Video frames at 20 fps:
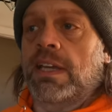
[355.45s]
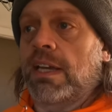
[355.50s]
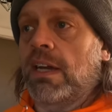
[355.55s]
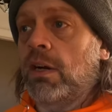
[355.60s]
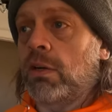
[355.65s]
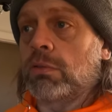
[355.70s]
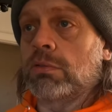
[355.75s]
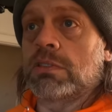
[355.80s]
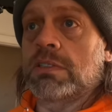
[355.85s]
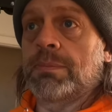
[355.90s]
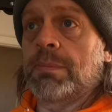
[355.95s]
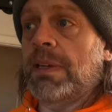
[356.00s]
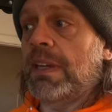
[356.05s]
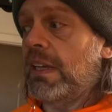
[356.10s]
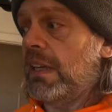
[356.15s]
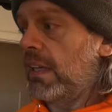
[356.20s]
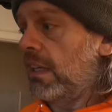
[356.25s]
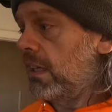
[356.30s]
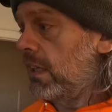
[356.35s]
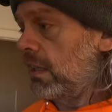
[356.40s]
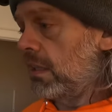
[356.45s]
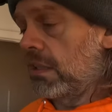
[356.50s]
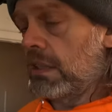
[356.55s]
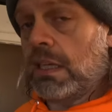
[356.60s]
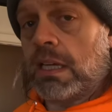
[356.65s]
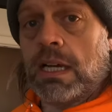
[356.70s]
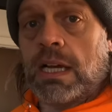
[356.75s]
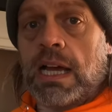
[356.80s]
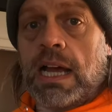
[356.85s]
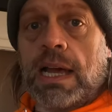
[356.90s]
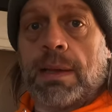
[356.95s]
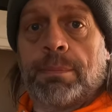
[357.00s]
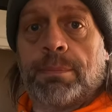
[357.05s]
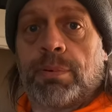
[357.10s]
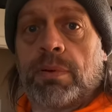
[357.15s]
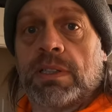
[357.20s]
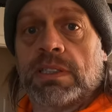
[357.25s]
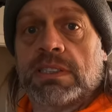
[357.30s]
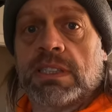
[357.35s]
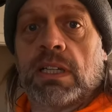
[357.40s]
It holds me. I
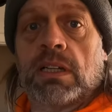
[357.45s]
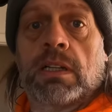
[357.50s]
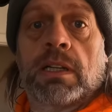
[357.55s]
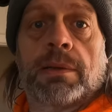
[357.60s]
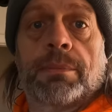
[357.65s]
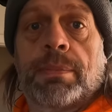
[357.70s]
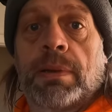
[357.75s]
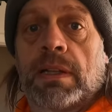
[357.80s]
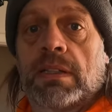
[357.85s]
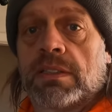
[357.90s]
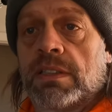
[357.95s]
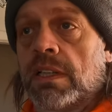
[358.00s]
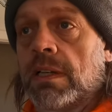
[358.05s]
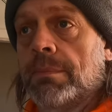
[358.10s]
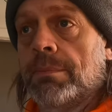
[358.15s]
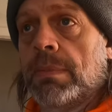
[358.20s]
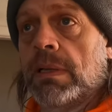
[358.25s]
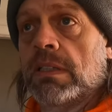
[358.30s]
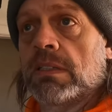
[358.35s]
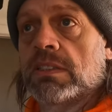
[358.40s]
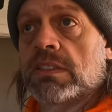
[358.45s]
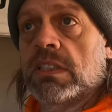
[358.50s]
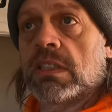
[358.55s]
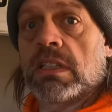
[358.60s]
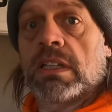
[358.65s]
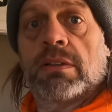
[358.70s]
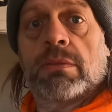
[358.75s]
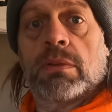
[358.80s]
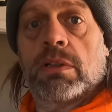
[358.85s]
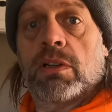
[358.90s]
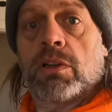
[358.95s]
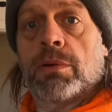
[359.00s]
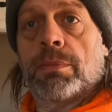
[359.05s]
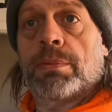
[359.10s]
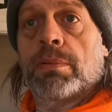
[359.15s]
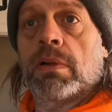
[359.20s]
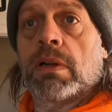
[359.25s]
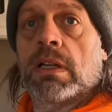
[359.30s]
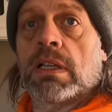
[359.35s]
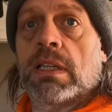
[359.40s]
press 100 pound dumbbells on it with no
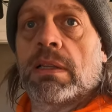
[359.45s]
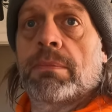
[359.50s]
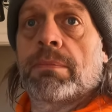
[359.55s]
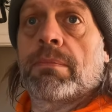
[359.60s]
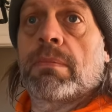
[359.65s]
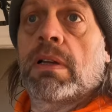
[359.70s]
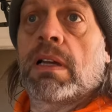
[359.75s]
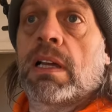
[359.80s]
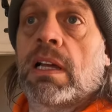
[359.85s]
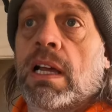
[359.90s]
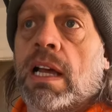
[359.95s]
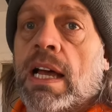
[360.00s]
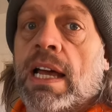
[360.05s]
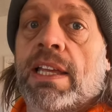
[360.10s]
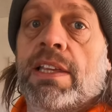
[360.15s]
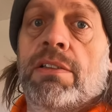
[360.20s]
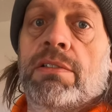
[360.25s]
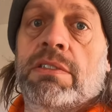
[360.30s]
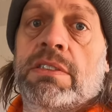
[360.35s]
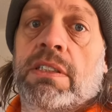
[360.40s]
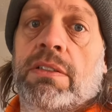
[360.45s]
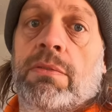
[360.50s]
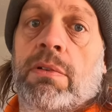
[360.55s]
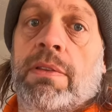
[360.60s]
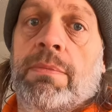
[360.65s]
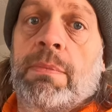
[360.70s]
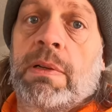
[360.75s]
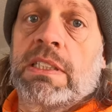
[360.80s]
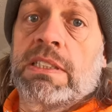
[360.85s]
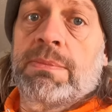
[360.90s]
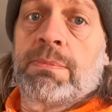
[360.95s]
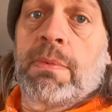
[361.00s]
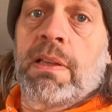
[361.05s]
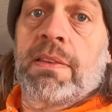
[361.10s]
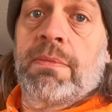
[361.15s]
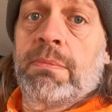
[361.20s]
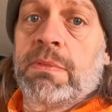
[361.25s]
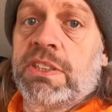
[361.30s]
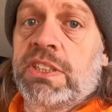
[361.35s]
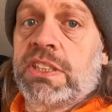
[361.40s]
problem. I use it with my
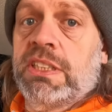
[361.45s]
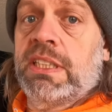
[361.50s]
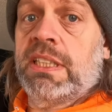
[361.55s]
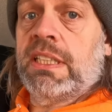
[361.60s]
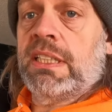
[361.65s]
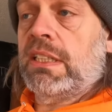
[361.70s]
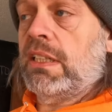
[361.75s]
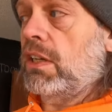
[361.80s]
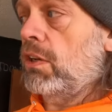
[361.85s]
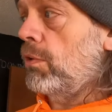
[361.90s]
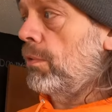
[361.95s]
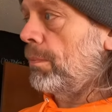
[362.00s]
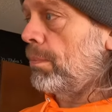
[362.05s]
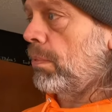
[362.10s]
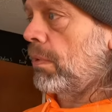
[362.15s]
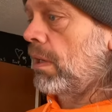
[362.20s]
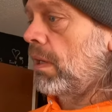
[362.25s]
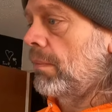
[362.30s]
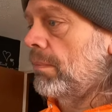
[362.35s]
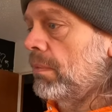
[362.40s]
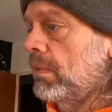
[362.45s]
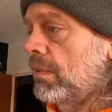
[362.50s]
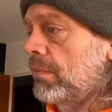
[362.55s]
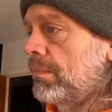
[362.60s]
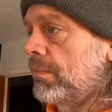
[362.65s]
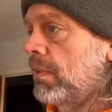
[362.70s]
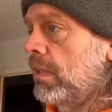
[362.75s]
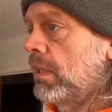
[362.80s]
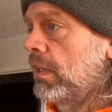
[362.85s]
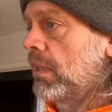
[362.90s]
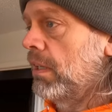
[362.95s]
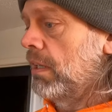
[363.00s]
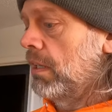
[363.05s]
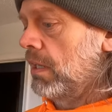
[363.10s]
Smith machine, no problem.